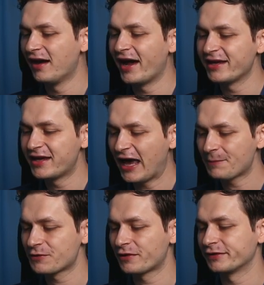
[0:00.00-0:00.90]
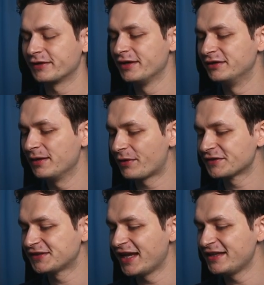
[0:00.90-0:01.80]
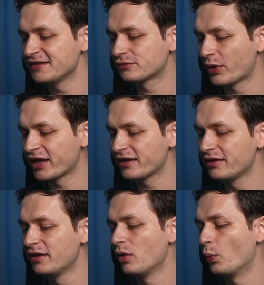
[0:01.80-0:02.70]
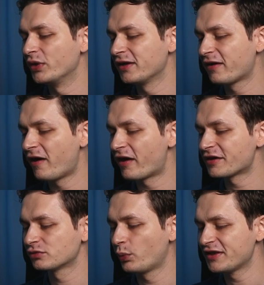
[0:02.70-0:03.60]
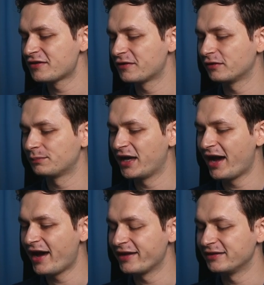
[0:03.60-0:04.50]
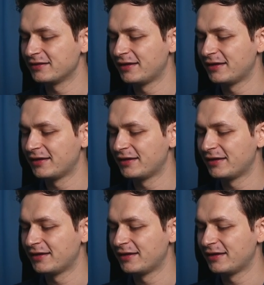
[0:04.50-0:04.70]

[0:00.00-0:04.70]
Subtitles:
I captured the Mercedes ring with the car's windshield behind.